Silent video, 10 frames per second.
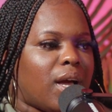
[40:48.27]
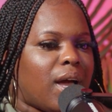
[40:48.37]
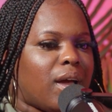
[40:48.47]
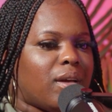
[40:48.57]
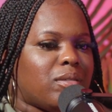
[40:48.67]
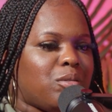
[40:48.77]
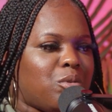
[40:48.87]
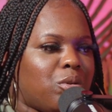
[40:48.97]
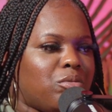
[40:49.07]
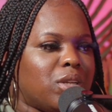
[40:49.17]
I got,
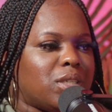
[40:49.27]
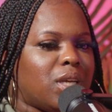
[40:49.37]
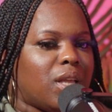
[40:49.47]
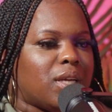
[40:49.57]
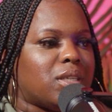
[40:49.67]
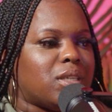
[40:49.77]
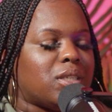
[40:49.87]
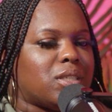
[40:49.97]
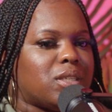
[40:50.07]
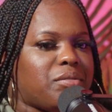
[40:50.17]
the real estate
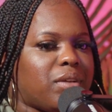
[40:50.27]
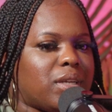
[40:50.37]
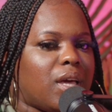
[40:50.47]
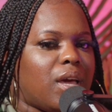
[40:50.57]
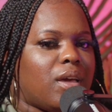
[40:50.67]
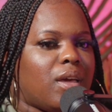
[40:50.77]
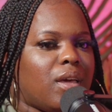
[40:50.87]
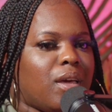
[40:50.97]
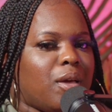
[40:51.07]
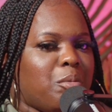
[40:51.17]
license and stuff like that.
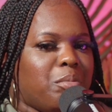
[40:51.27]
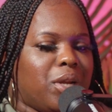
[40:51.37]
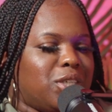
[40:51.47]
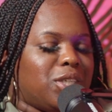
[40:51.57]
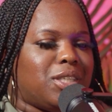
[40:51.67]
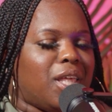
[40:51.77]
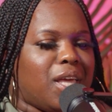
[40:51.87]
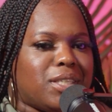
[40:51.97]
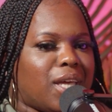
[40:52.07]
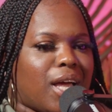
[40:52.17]
But it's just
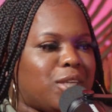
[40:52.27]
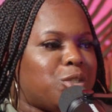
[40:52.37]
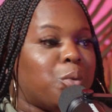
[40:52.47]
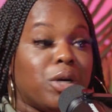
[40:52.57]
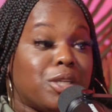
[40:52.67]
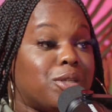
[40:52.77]
things that I just wanted to